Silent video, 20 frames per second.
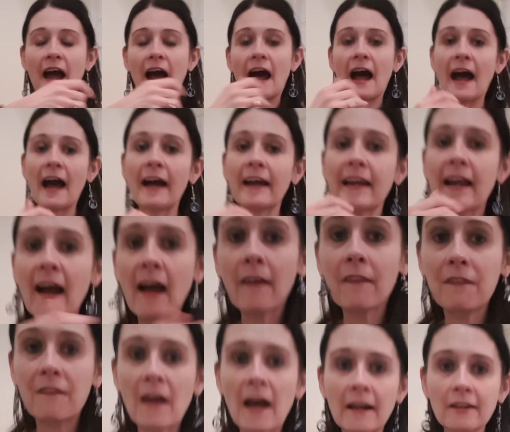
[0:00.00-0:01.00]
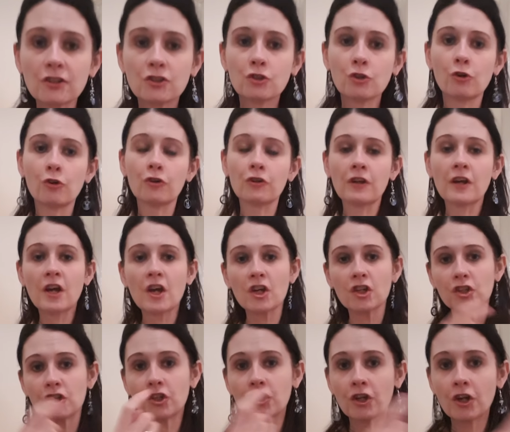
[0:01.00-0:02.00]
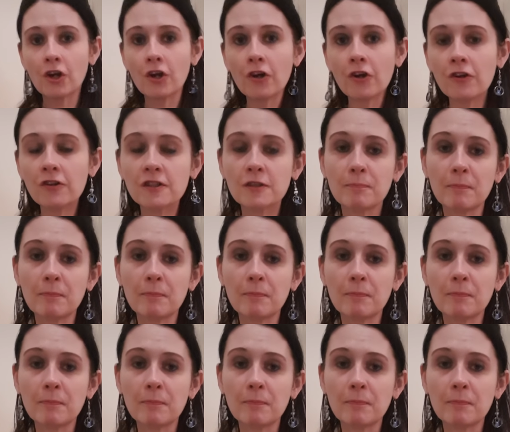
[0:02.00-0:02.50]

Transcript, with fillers: I had that done years